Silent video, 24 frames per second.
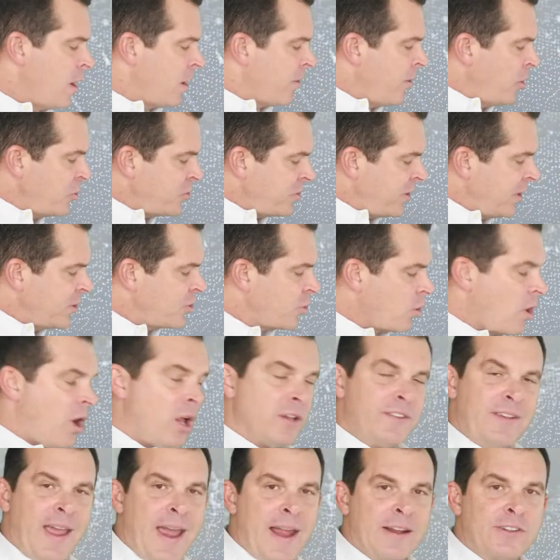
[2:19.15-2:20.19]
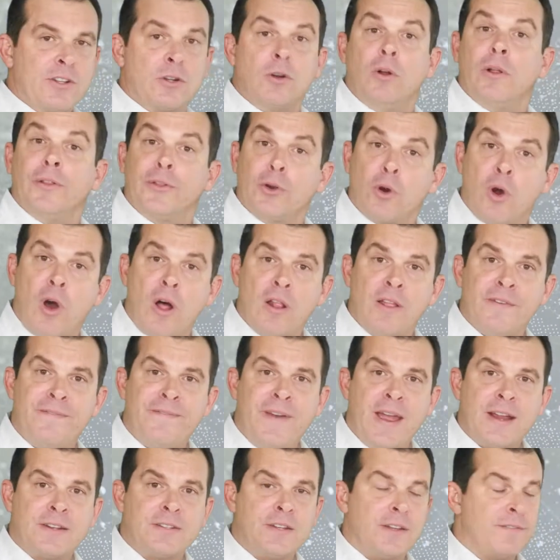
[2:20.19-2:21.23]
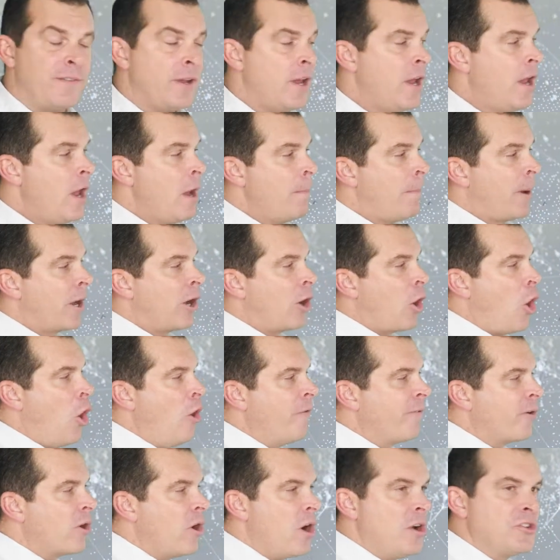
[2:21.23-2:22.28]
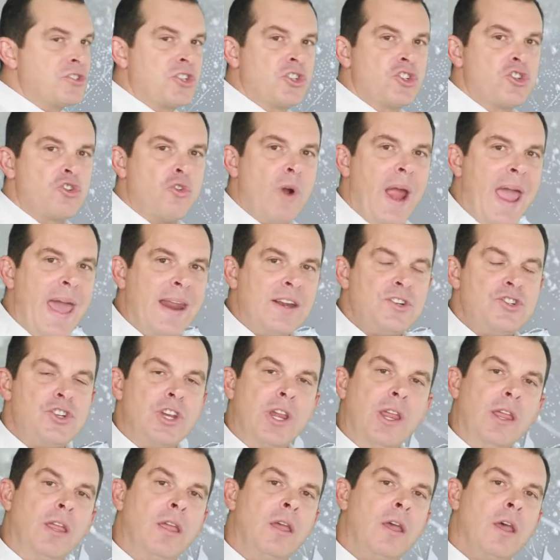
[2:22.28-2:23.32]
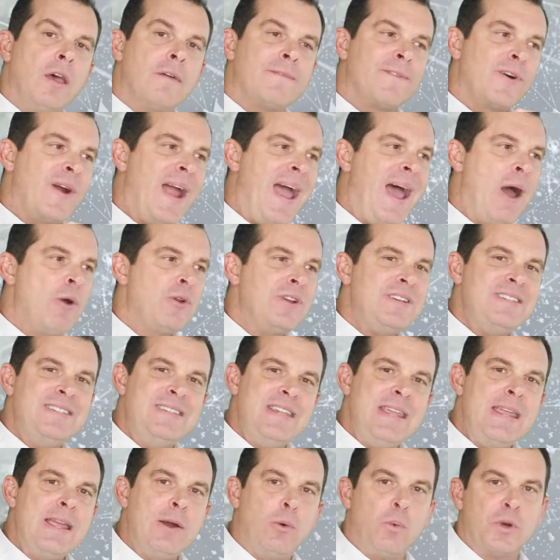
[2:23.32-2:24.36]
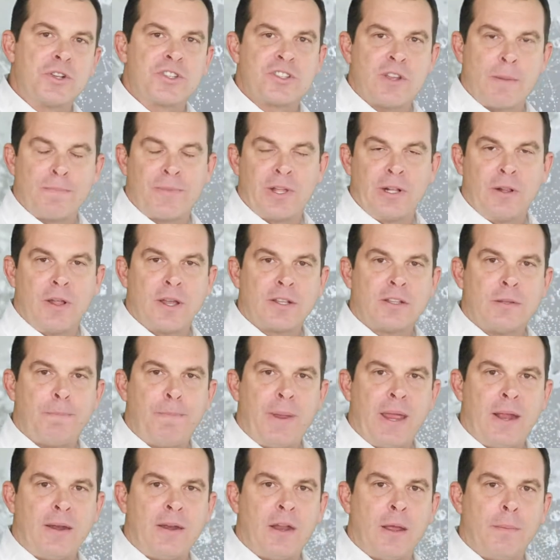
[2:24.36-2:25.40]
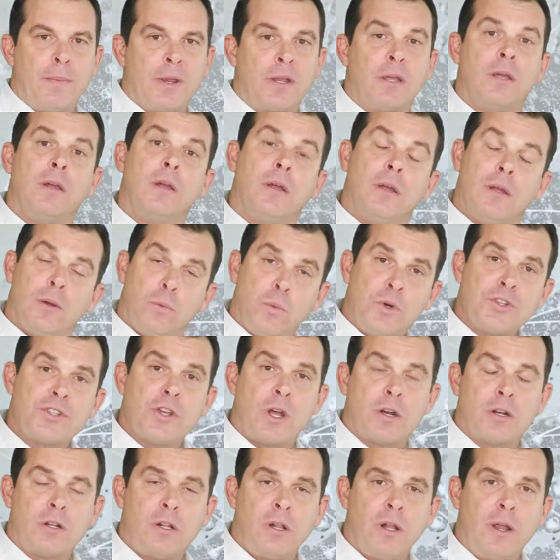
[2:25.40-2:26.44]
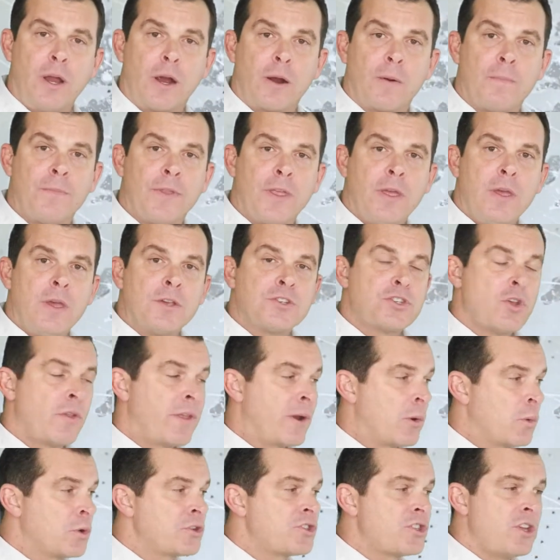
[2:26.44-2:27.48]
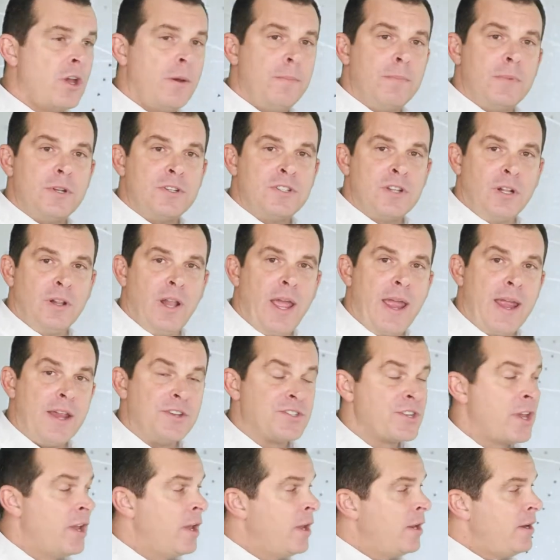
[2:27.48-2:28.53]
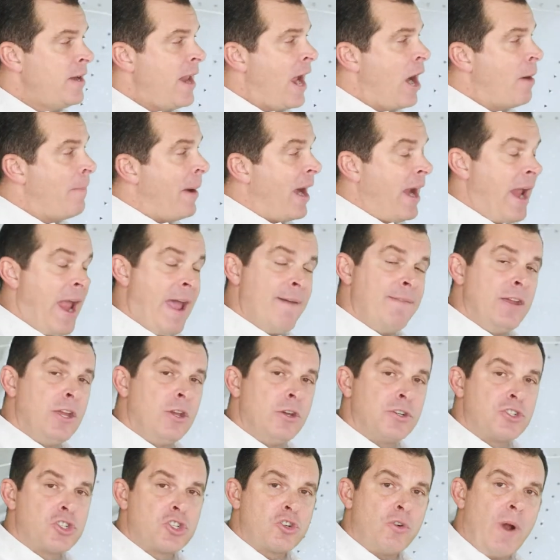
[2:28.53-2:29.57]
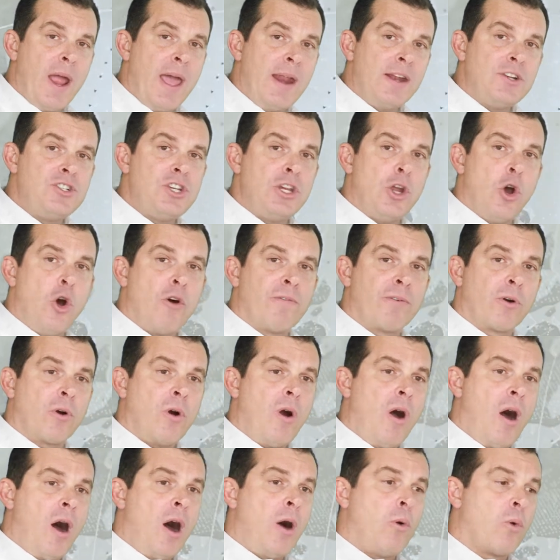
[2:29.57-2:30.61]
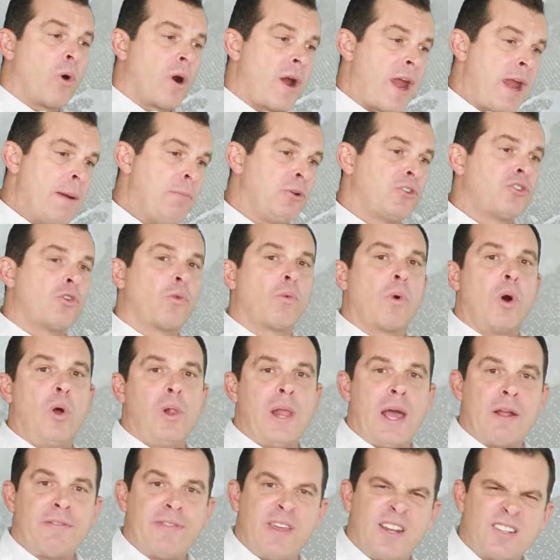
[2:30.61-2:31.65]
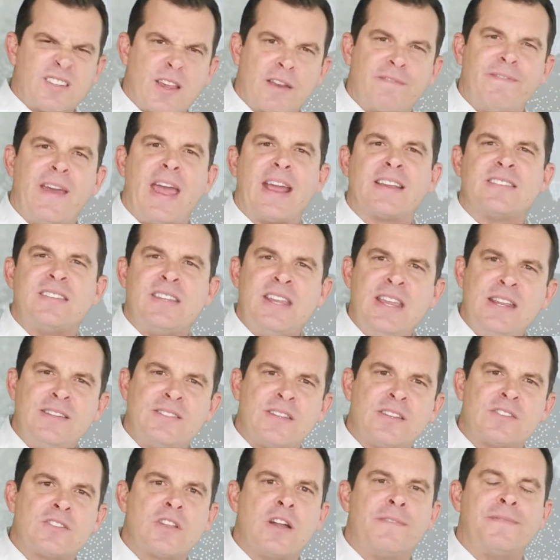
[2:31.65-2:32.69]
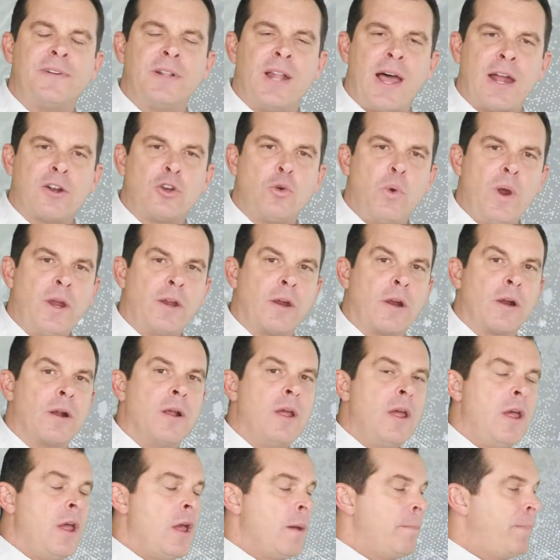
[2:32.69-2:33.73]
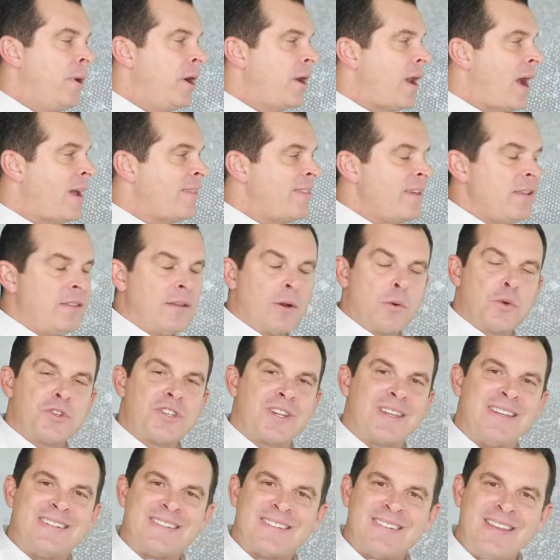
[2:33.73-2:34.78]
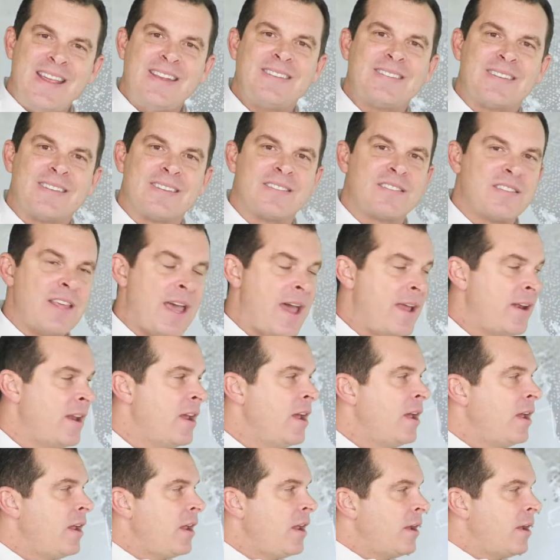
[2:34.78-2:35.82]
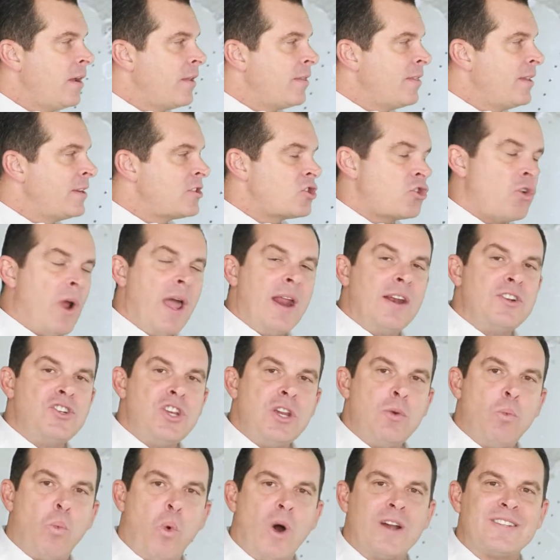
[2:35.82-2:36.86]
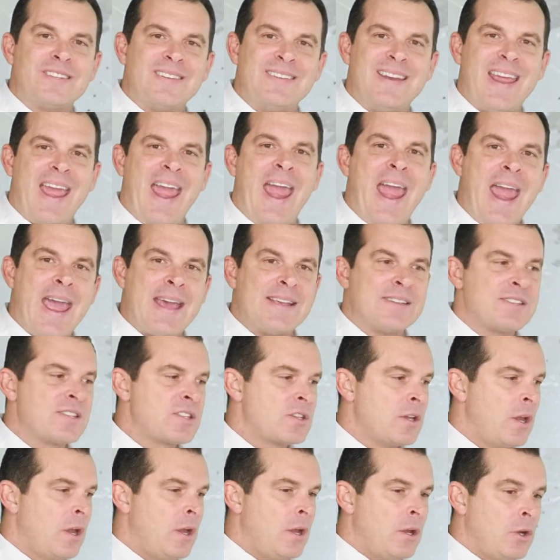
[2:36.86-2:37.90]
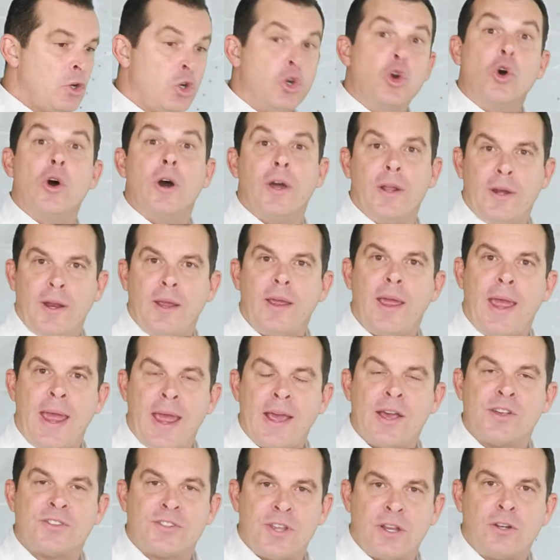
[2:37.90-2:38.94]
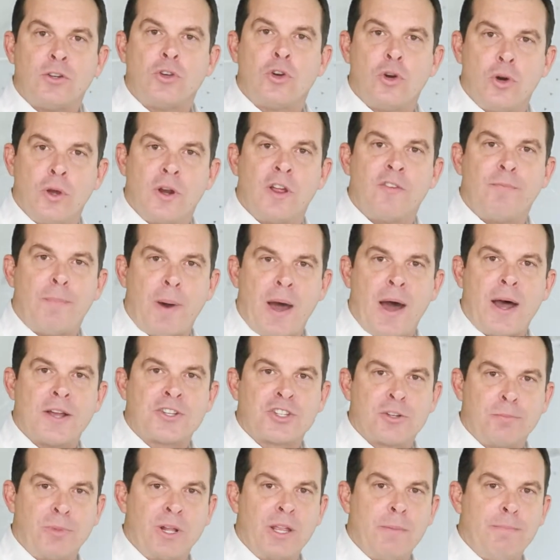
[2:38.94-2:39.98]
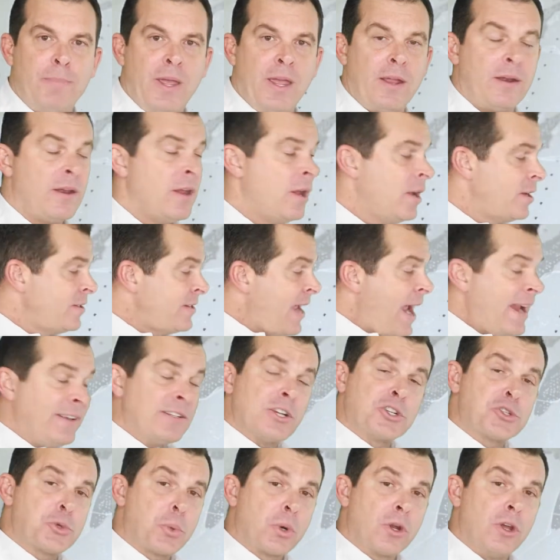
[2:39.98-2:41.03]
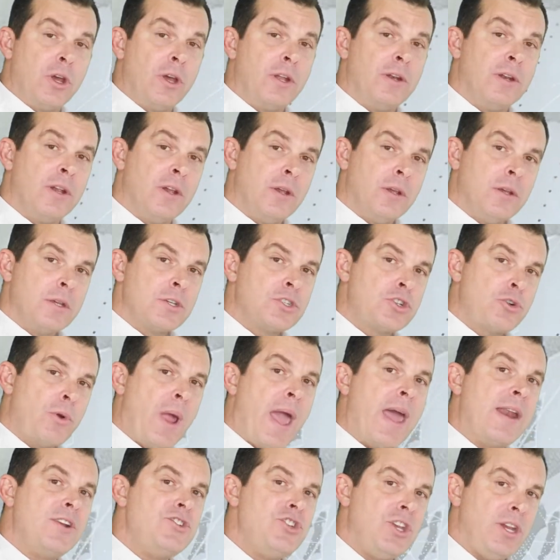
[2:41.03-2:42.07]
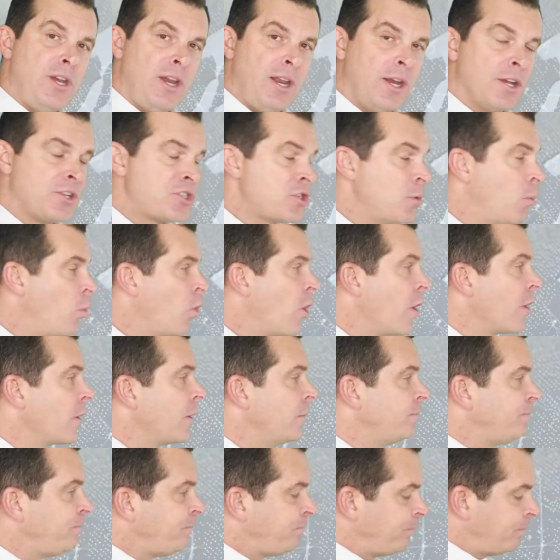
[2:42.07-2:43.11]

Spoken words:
Those things are all tactical and they're all effective. But our overall strategy for how to deal with something like the pandemic was unclear. So there were some delays. Now, by having good strategy overall, we're able to roll out things like vaccines and stuff a lot quicker. But I think there was a consensus that the strategy wasn't as good as it could have possibly been. Tactics were good, strategy needed some work.